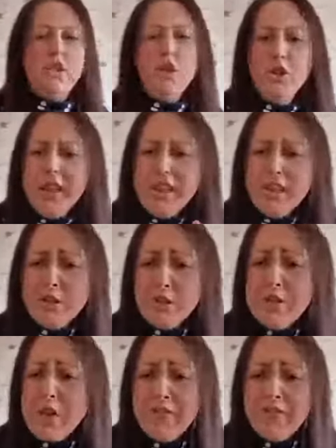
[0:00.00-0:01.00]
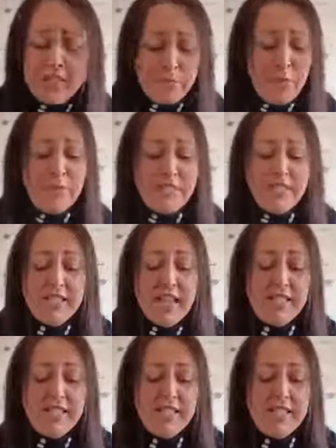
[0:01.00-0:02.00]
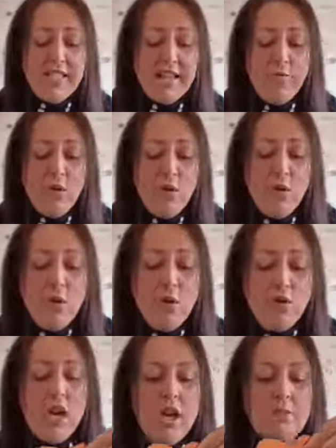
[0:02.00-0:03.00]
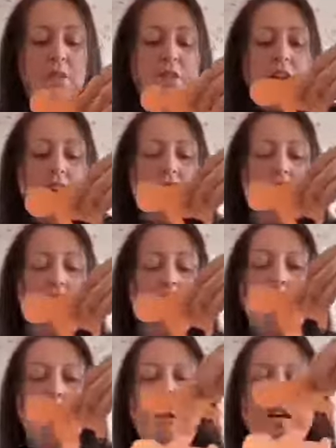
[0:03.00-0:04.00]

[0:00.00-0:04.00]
You'd think this was obvious, but Mrs Ellis has done it wrong more times than you care to